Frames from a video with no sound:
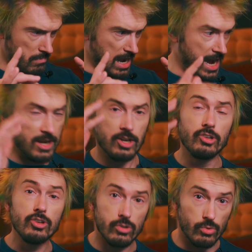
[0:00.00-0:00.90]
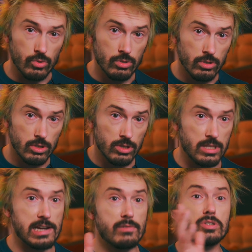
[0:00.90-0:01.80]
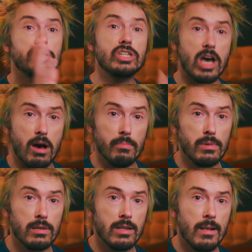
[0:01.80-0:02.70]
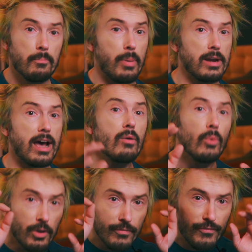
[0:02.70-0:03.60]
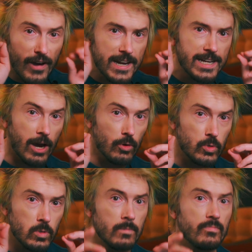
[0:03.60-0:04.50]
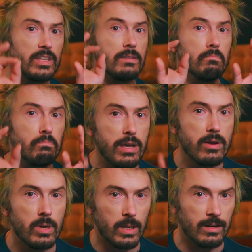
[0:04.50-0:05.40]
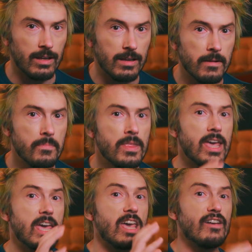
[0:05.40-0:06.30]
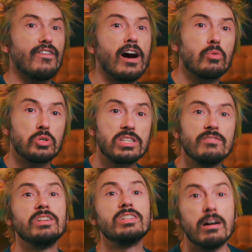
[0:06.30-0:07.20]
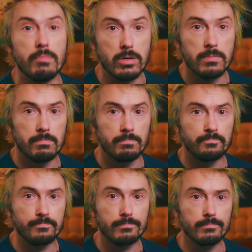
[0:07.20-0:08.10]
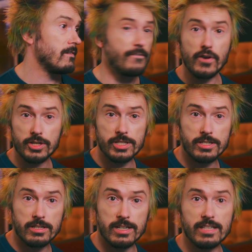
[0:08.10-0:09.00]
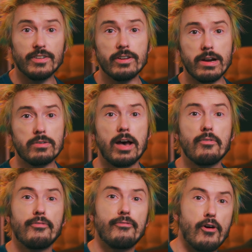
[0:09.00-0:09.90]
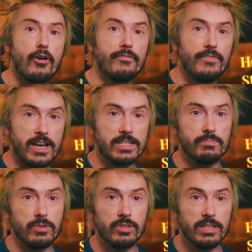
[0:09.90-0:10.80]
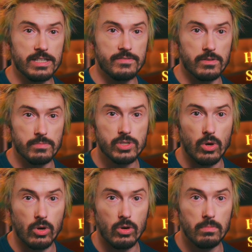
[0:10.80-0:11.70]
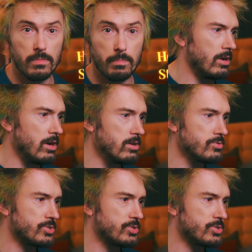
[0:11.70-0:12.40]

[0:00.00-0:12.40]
I knew that I was dumb, but I want to find out empirically if I was even dumber. First, let's figure out how far Väsby is from Stockholm. Oh